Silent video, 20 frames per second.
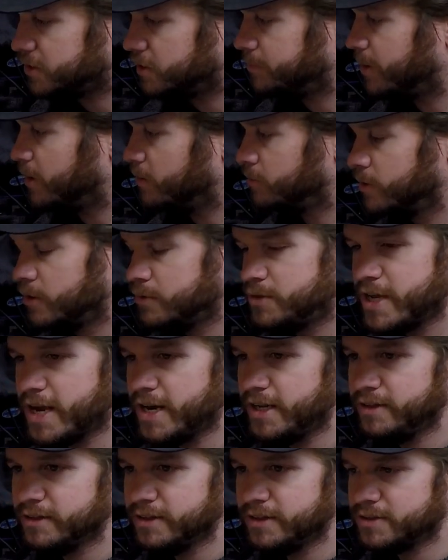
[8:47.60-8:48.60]
about
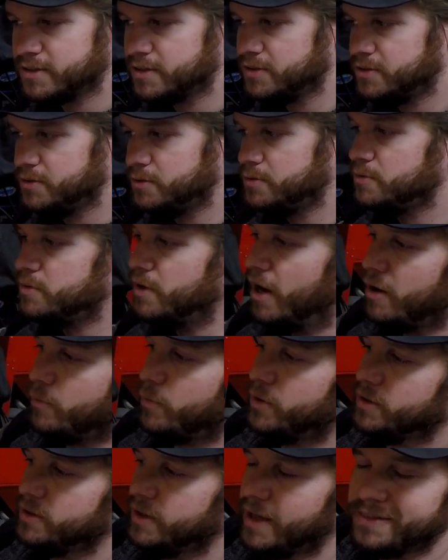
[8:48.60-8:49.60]
rotating this, because you do not
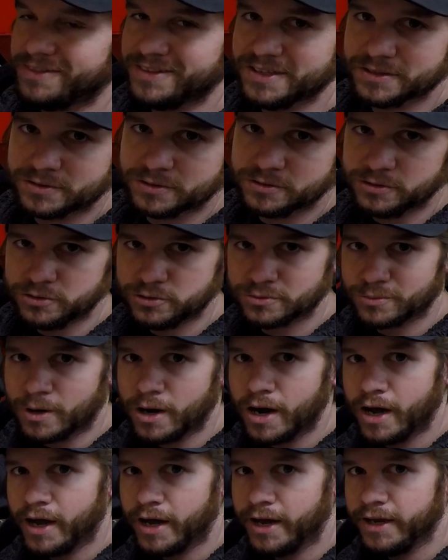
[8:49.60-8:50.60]
want to let this
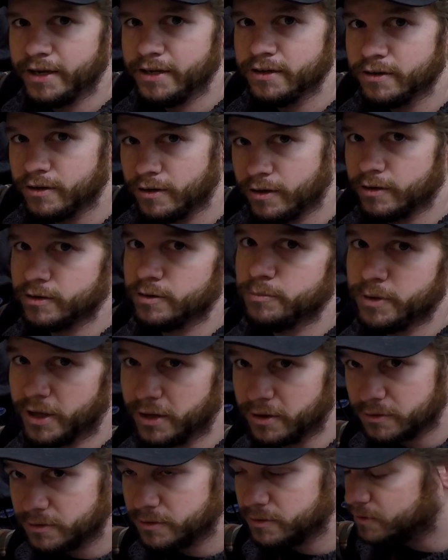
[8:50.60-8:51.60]
dry on the
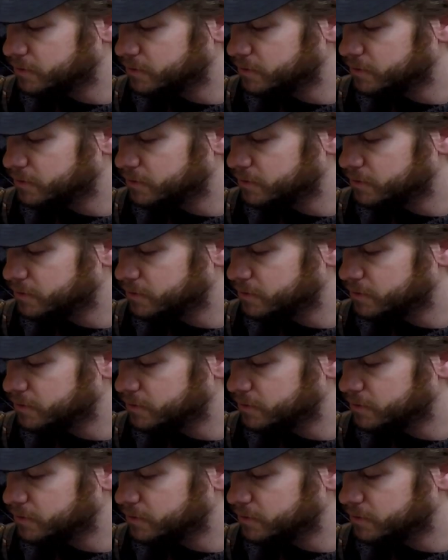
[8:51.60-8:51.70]
metal.